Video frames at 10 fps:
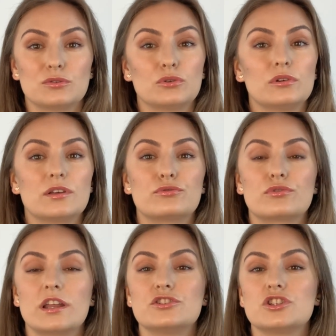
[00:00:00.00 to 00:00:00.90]
not all the
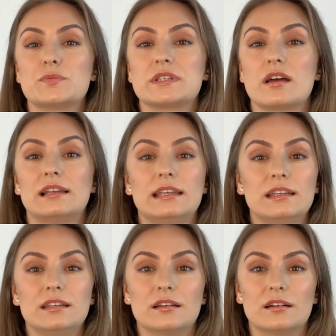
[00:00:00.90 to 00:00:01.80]
friendships are
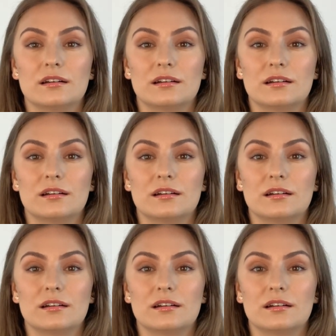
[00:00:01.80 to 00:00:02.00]
linear,